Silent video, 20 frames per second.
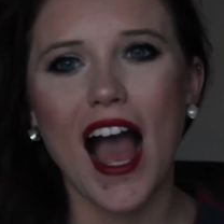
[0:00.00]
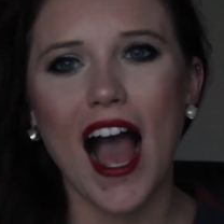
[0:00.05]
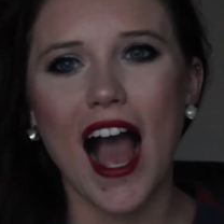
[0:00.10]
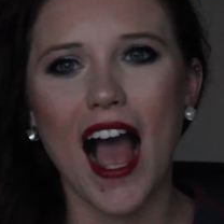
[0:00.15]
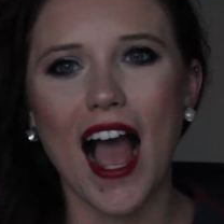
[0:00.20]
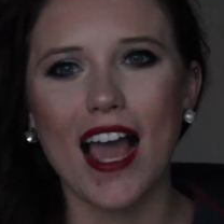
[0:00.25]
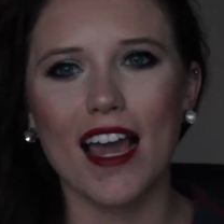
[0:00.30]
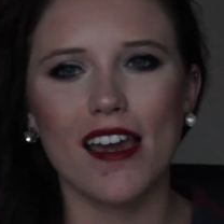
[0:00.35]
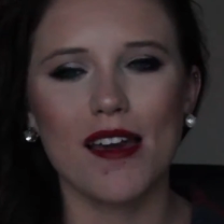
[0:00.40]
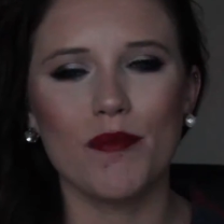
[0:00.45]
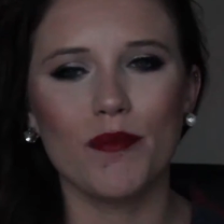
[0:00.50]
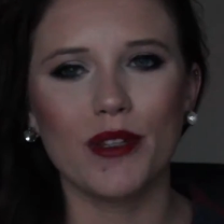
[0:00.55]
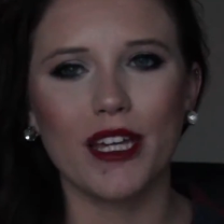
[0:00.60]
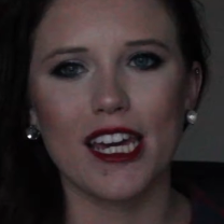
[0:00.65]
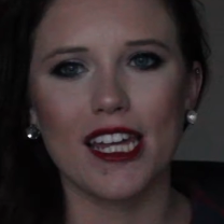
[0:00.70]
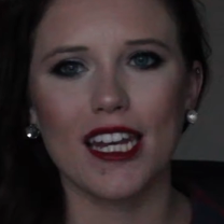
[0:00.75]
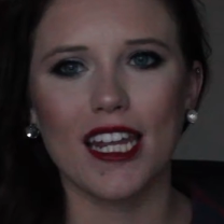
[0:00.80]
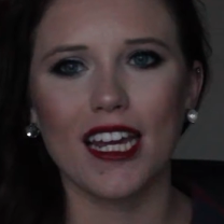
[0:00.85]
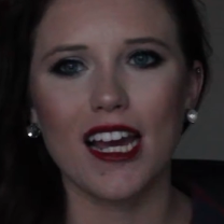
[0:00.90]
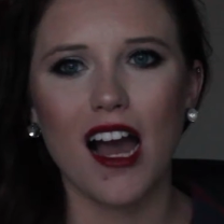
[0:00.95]
I am
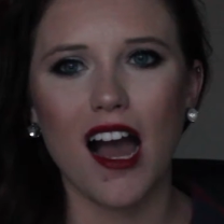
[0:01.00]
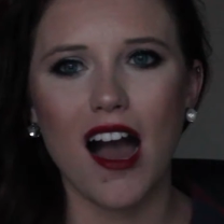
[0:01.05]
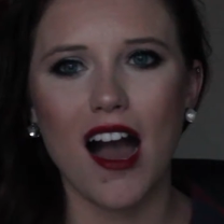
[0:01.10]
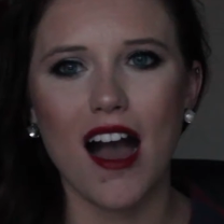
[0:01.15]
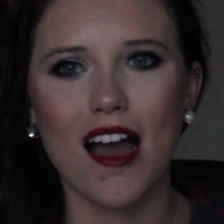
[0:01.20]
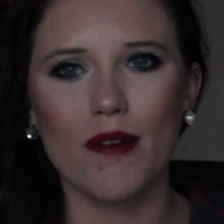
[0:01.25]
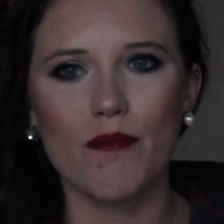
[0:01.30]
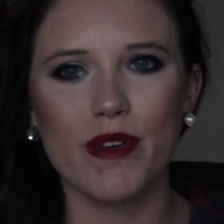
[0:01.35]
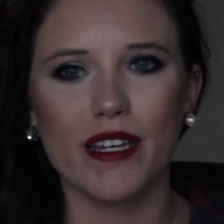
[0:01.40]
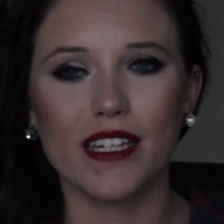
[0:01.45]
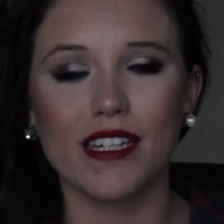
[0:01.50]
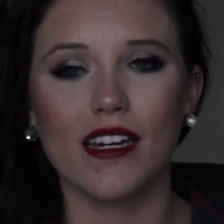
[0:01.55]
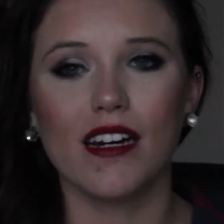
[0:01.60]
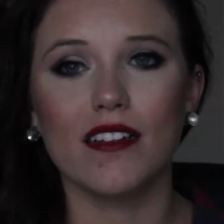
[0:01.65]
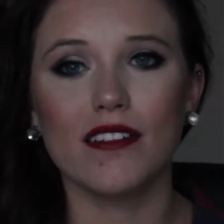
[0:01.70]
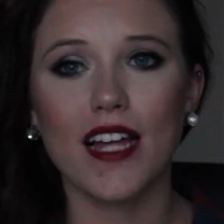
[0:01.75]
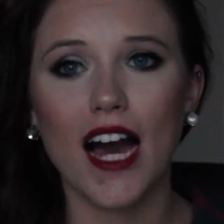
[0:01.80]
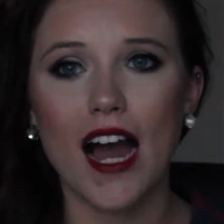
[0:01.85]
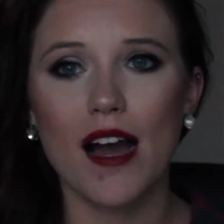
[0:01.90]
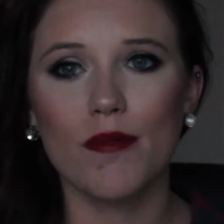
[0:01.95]
planning on making
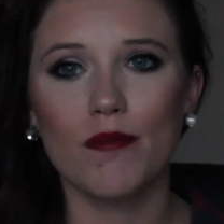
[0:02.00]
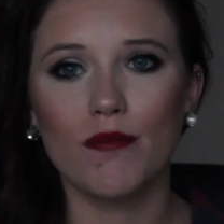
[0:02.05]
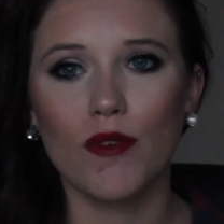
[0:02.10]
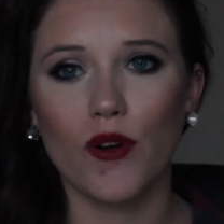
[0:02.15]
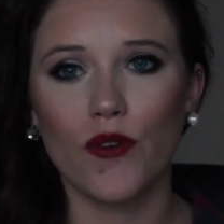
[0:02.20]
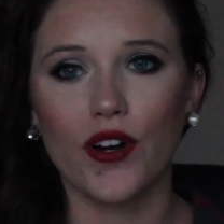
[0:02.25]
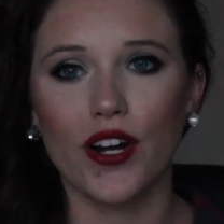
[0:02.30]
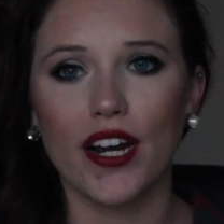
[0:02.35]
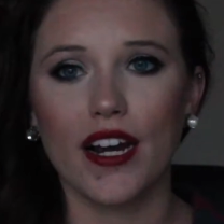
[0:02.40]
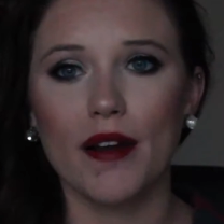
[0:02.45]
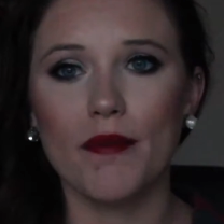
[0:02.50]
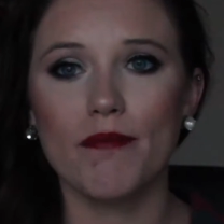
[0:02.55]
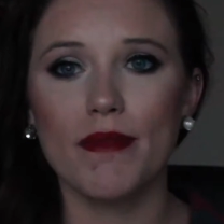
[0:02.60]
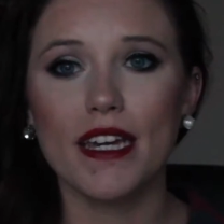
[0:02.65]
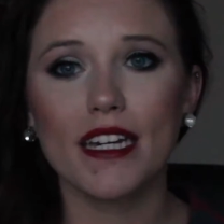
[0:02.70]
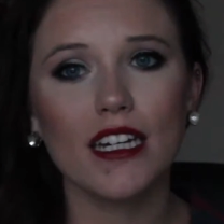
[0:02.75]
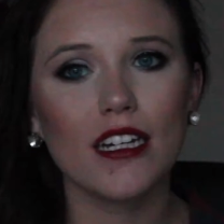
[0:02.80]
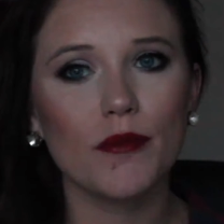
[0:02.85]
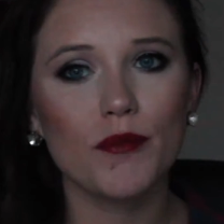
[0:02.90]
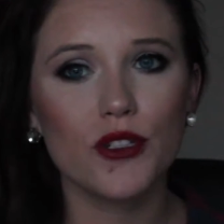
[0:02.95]
a lot more
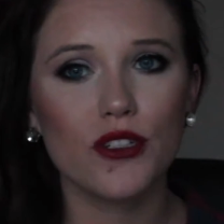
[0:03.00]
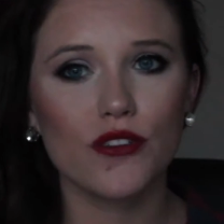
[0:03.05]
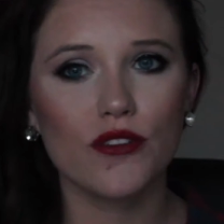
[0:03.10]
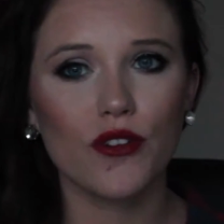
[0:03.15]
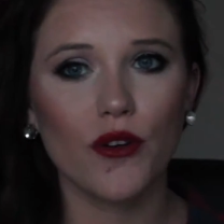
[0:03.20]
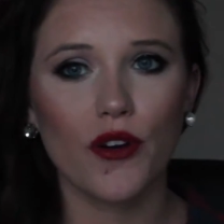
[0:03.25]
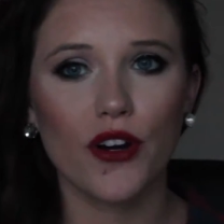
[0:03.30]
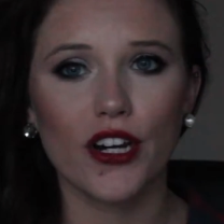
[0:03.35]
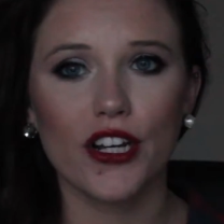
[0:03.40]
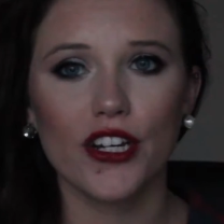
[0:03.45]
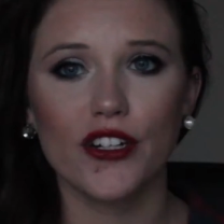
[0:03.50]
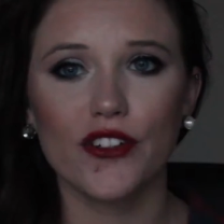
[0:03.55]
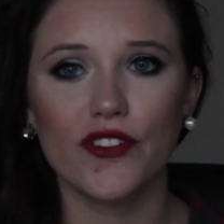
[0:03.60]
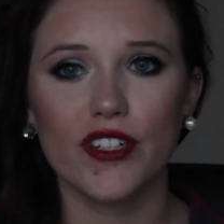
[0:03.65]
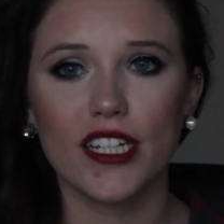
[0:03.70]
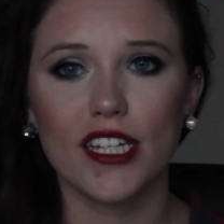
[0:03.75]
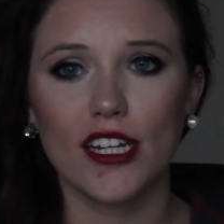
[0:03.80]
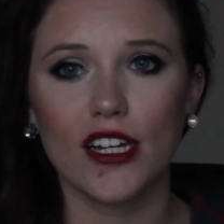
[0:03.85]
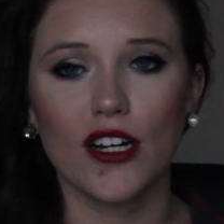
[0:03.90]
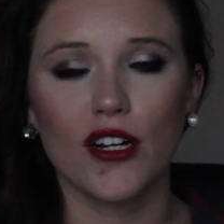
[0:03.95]
makeup tutorial
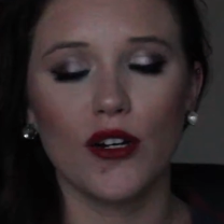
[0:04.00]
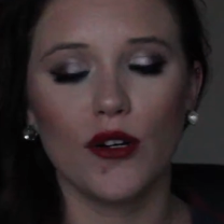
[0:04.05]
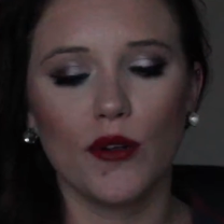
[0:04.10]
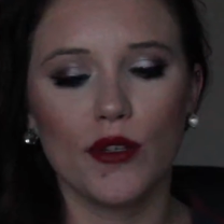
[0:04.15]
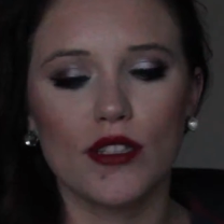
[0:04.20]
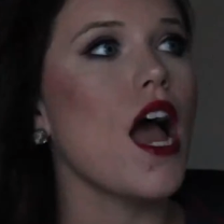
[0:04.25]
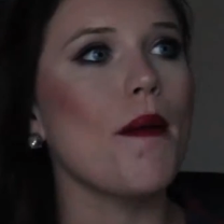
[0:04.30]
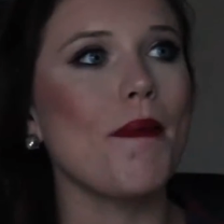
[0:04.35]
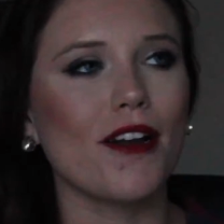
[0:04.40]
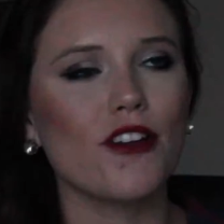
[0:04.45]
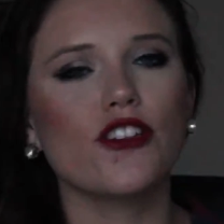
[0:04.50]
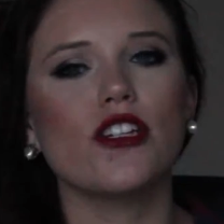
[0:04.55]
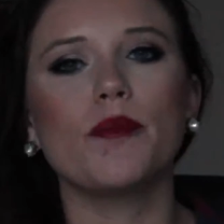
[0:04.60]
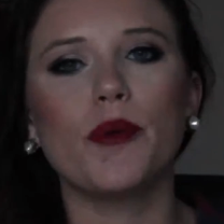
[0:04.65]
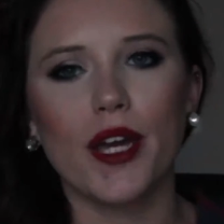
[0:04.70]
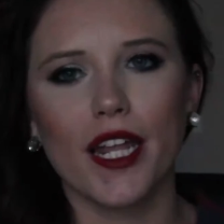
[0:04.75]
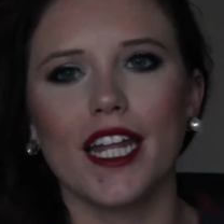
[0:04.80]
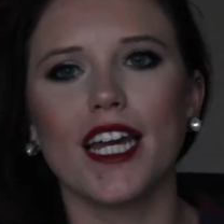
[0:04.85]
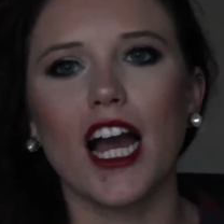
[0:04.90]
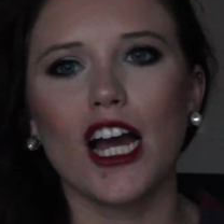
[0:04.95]
videos. I'm actually
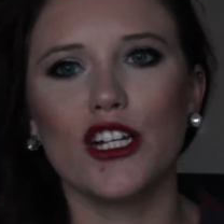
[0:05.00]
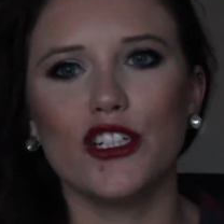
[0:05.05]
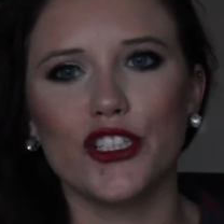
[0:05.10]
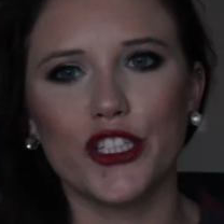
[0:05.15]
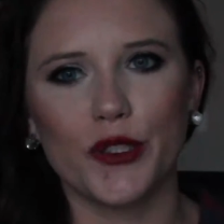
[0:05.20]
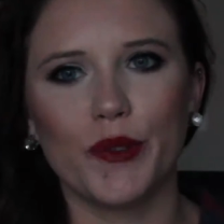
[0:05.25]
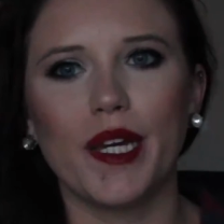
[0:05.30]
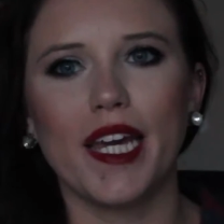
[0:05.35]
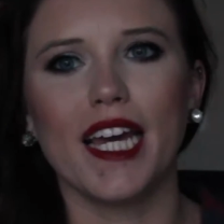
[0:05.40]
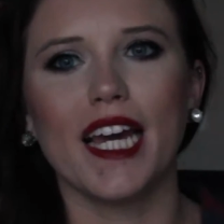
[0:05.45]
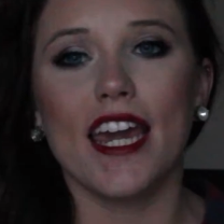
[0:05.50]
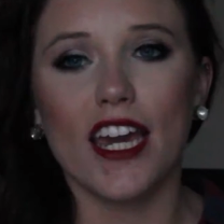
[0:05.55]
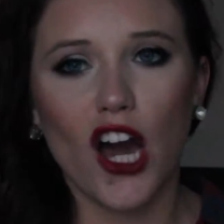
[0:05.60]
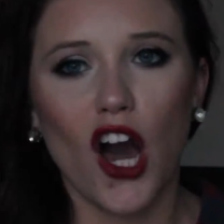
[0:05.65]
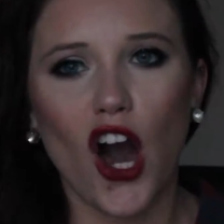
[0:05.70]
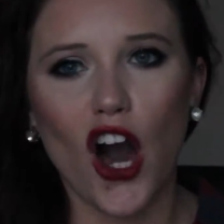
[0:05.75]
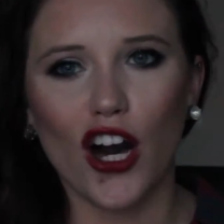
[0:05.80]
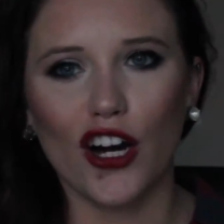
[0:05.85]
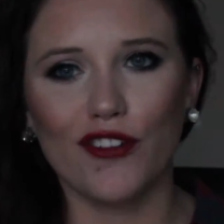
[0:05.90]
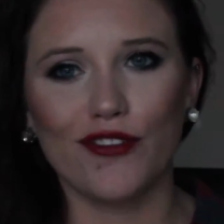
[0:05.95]
planning on doing a
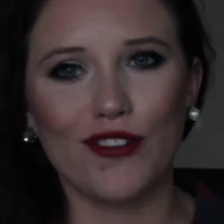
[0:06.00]
haul